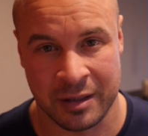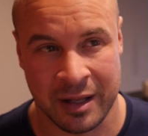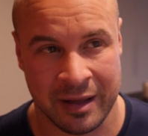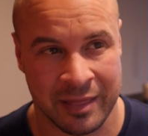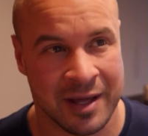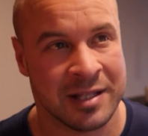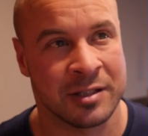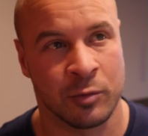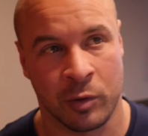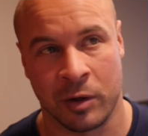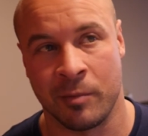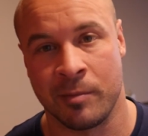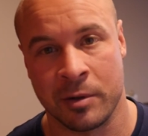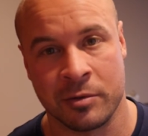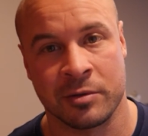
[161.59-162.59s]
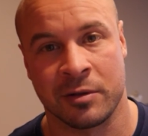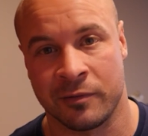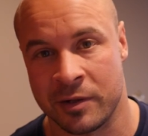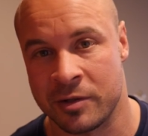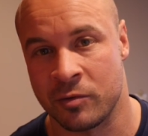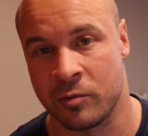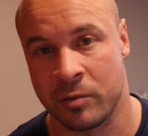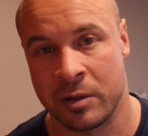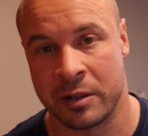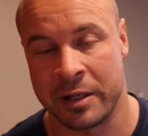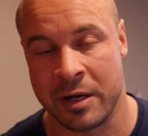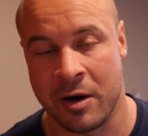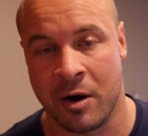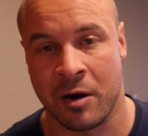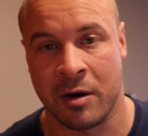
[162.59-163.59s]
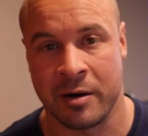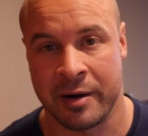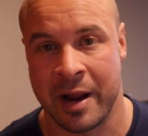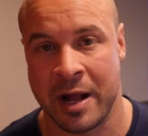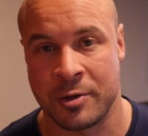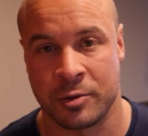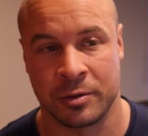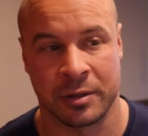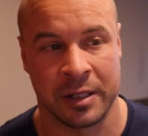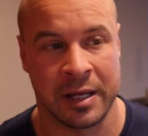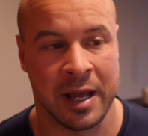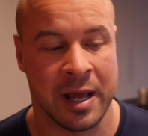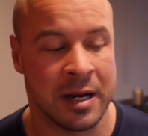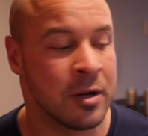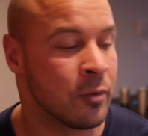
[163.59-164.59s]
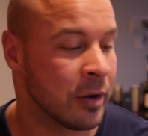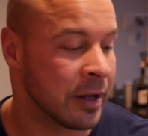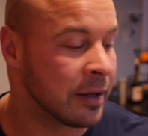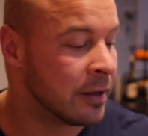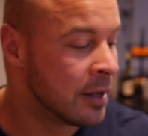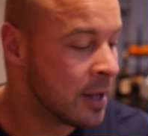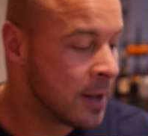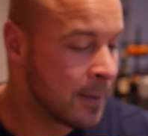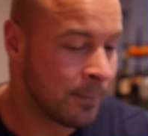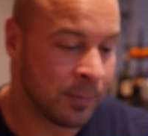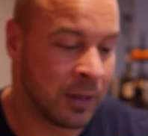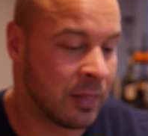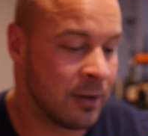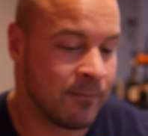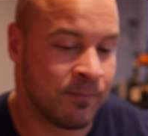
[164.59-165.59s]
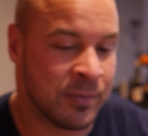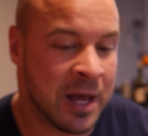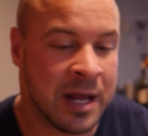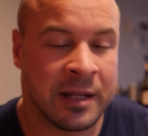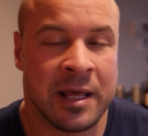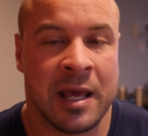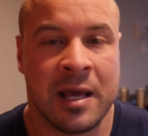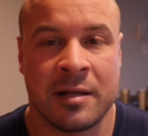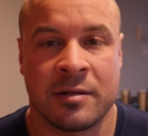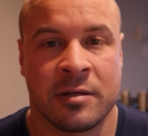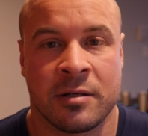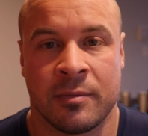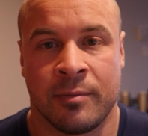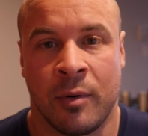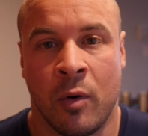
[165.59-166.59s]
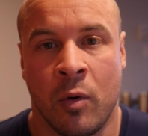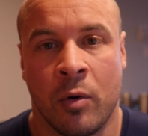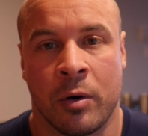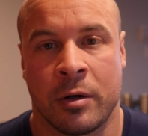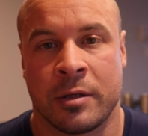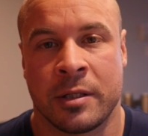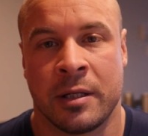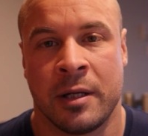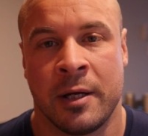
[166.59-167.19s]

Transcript: Like, that's where most of us really are naturally anyway, but that can't support